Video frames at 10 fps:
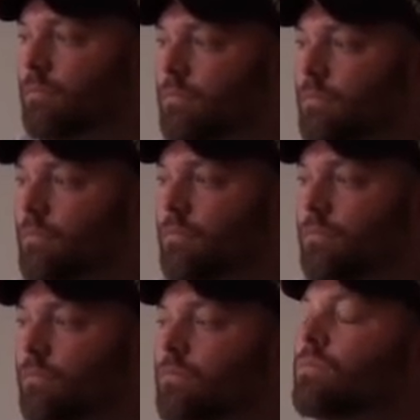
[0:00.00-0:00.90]

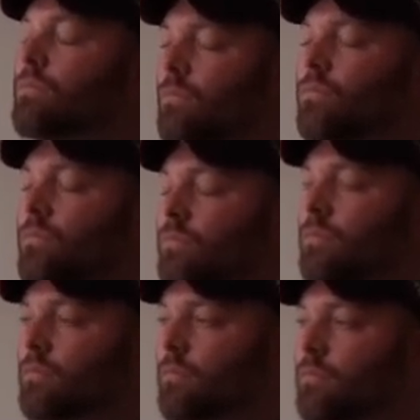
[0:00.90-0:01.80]

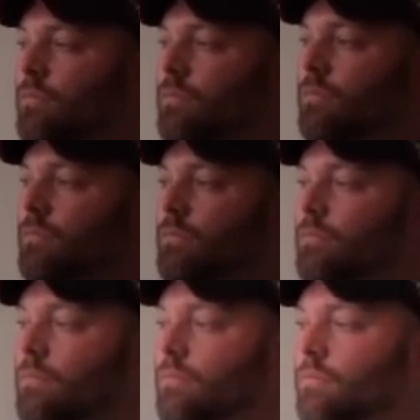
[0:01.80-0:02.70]

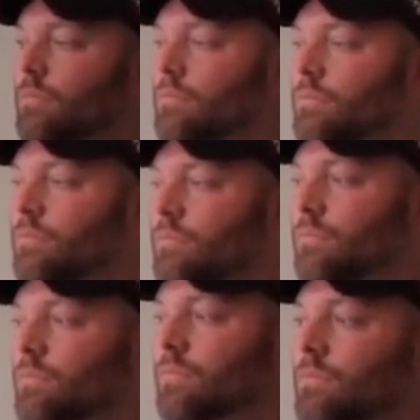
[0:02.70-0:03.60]

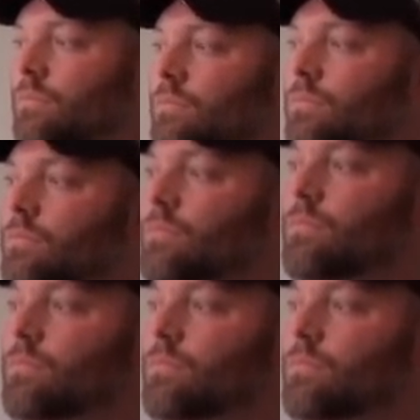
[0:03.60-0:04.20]
(not speaking)